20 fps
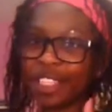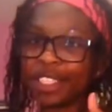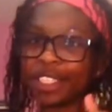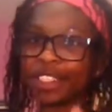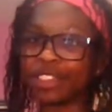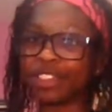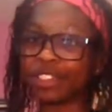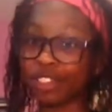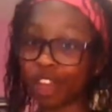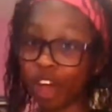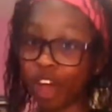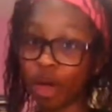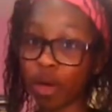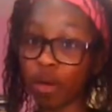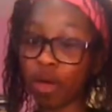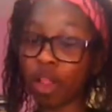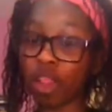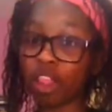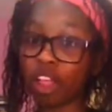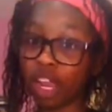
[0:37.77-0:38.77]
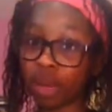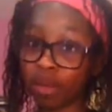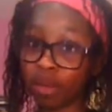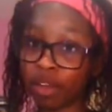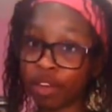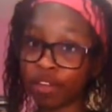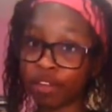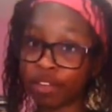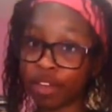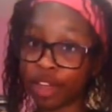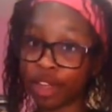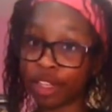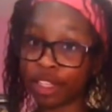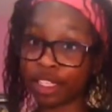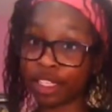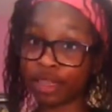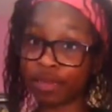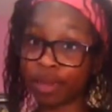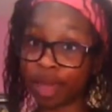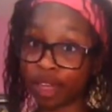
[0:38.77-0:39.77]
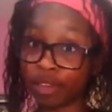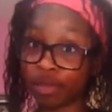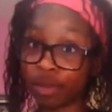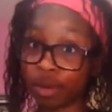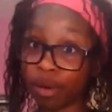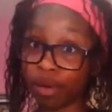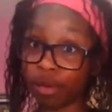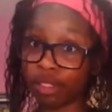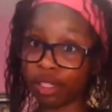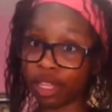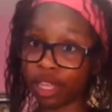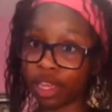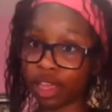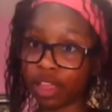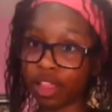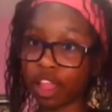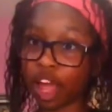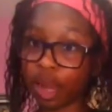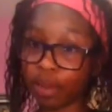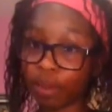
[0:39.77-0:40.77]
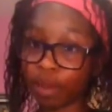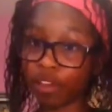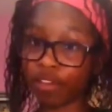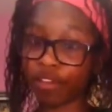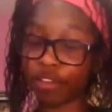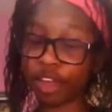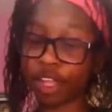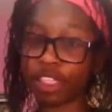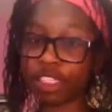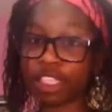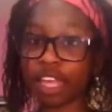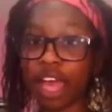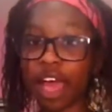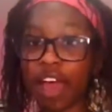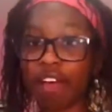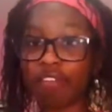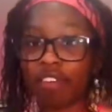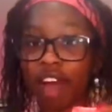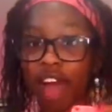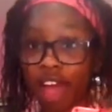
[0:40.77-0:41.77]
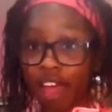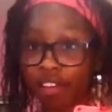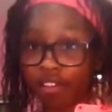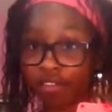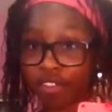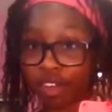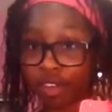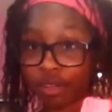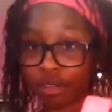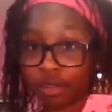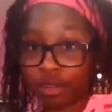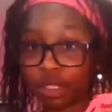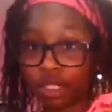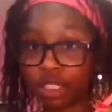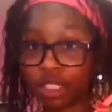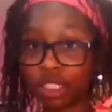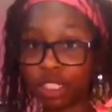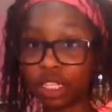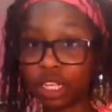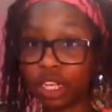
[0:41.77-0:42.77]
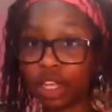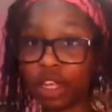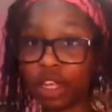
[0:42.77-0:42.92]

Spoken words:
So, a lot of my friends, back to what I was saying, a lot of my friends have iPhones,